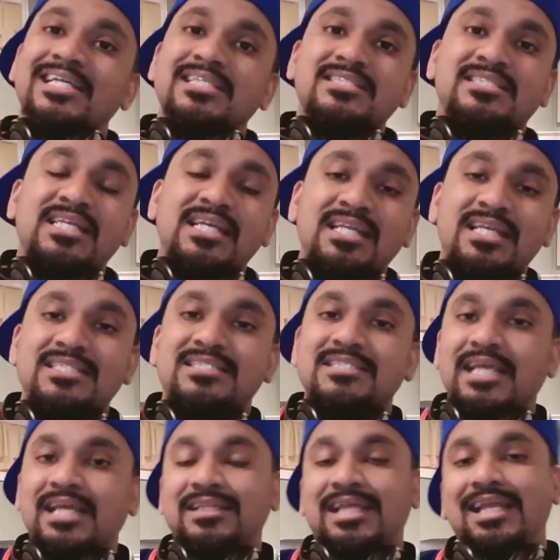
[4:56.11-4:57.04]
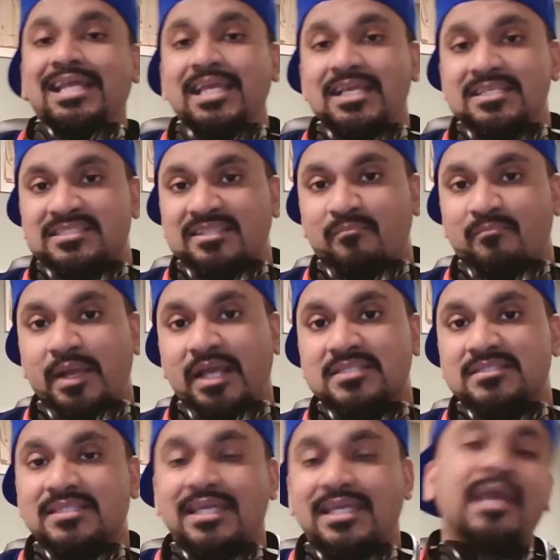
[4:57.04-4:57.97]
Genie saying that he's the
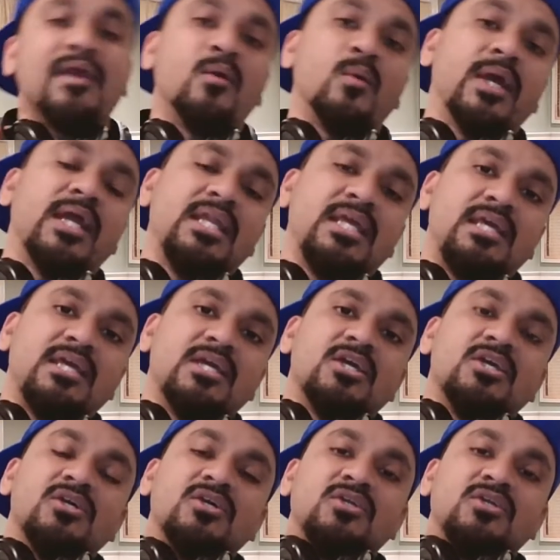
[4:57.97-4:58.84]
best, K O N E.